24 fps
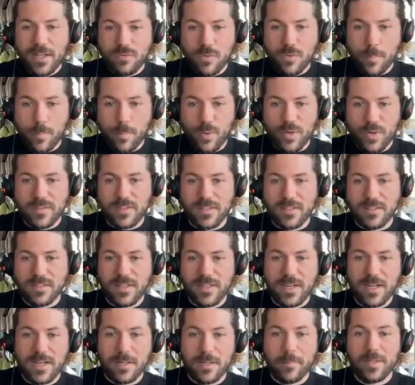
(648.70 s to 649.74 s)
reporting
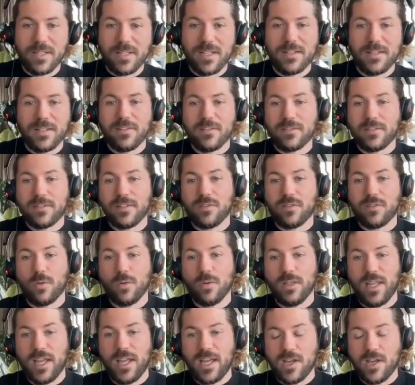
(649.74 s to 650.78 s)
there. But then there's this whole
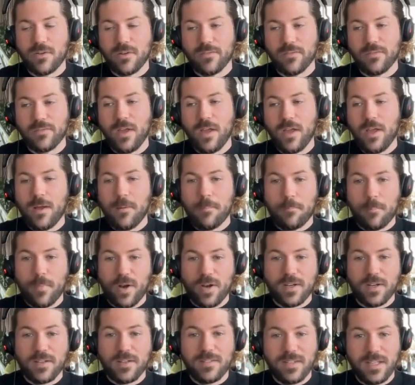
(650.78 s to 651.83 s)
layer of
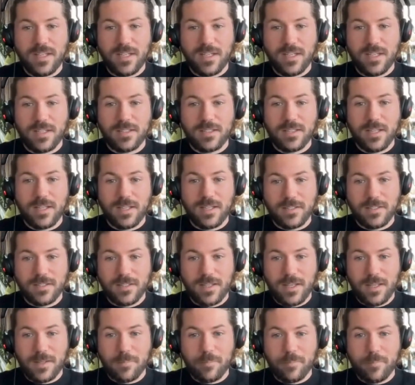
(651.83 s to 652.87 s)
marketing
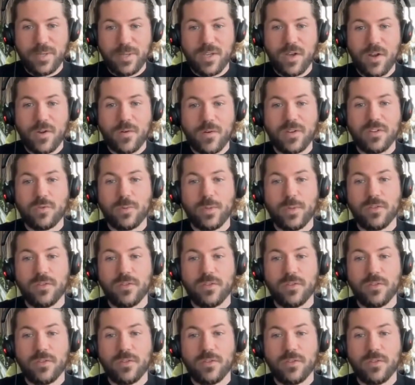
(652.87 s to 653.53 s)
and PR as well.